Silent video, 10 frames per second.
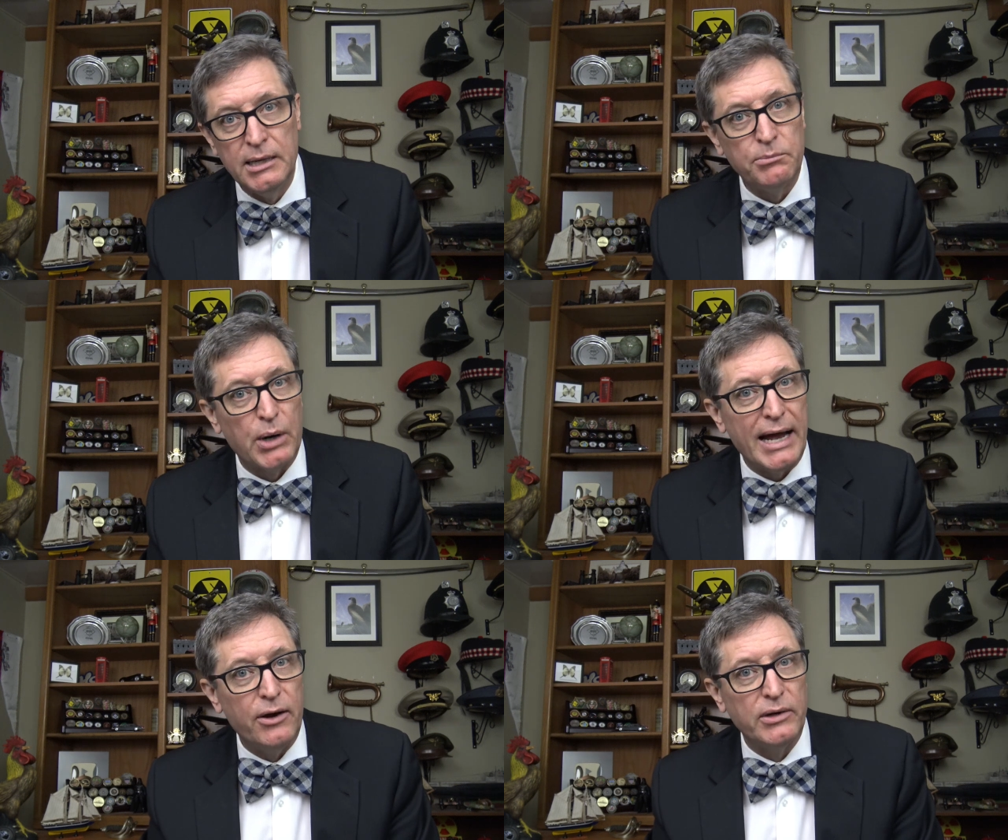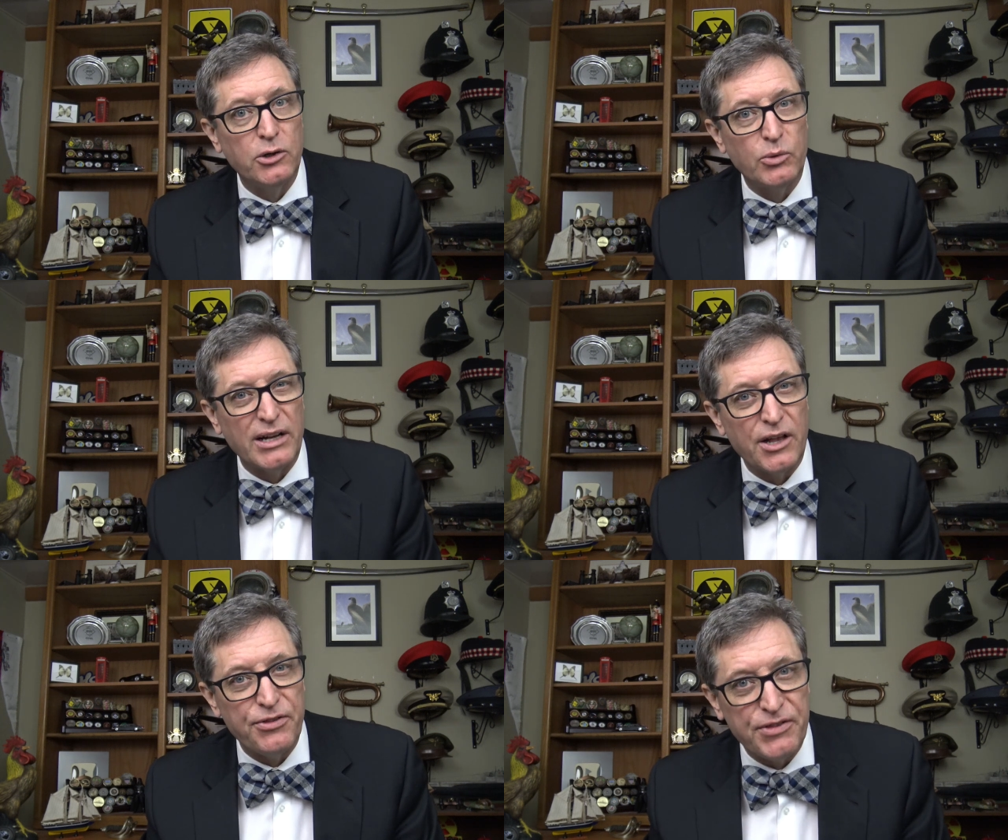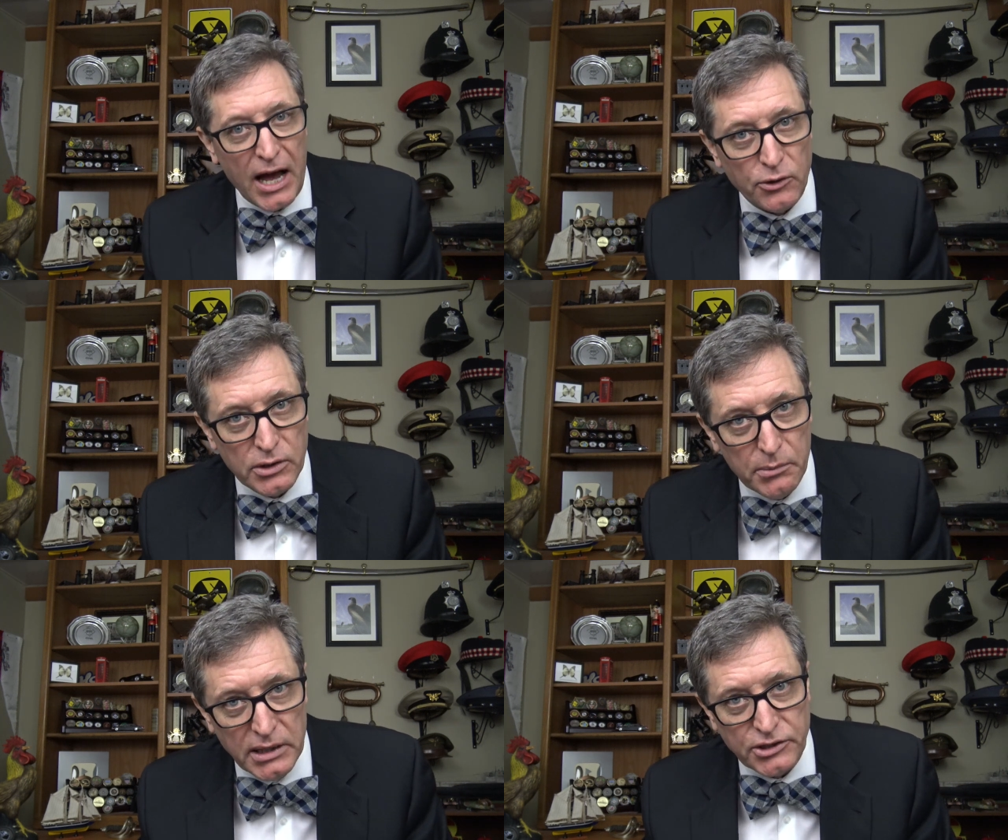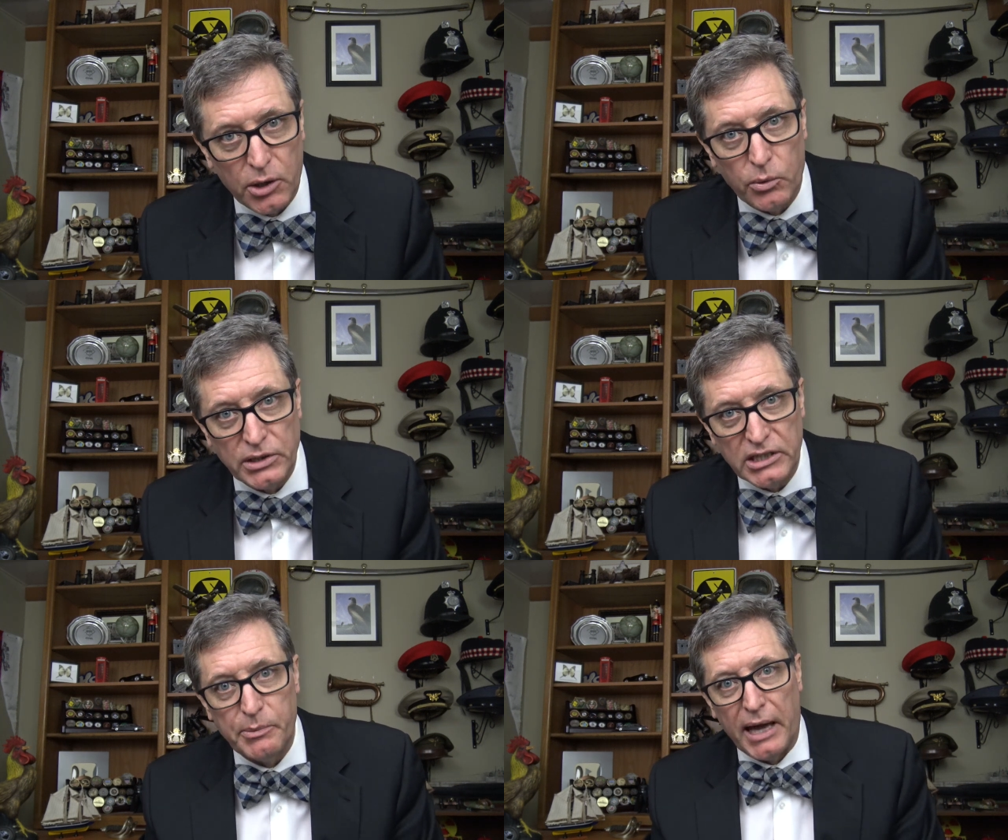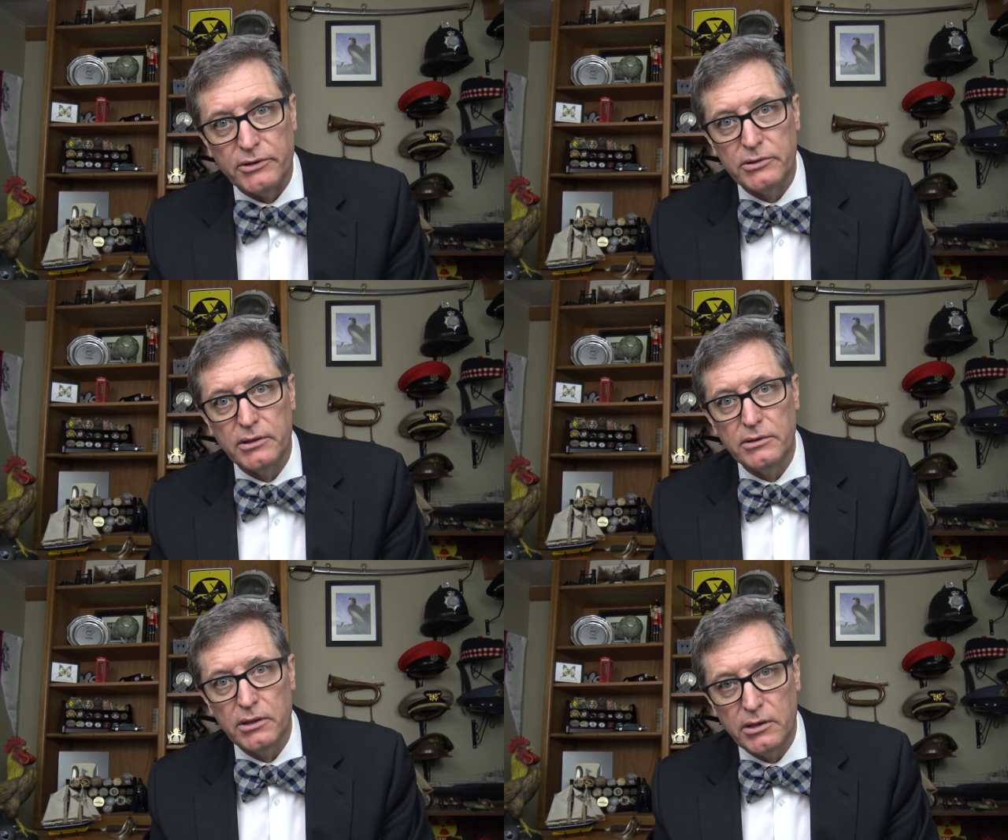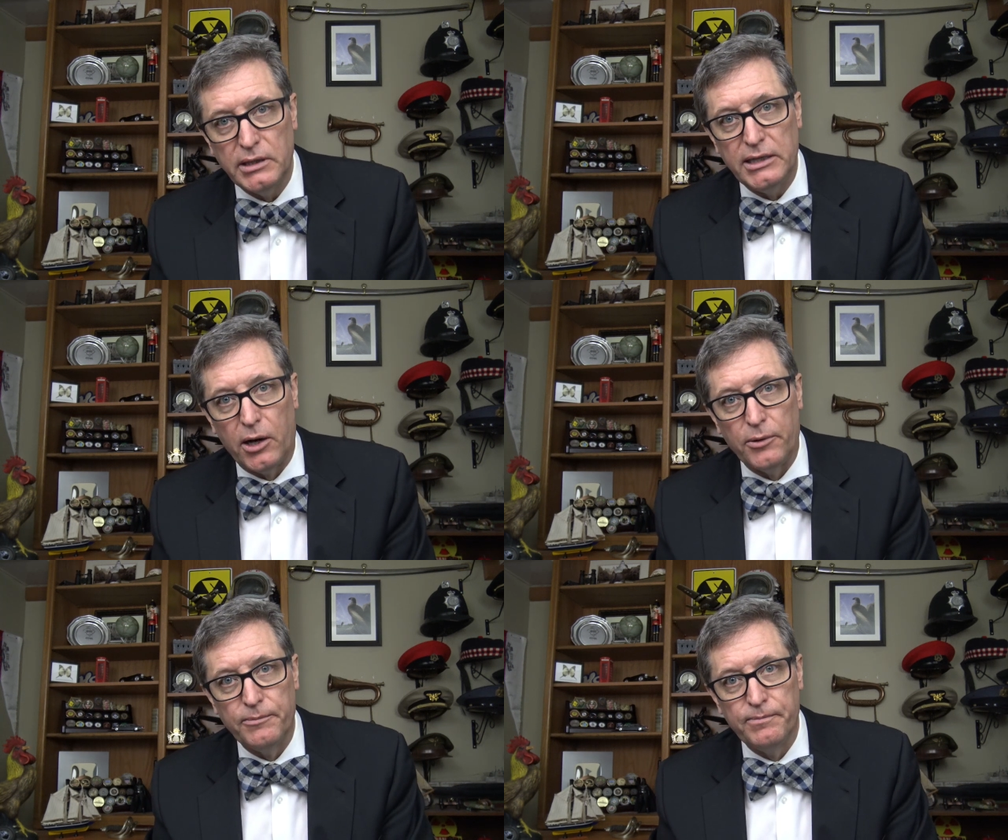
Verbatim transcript: Brown and around a thousand militia were dispatched to Toledo.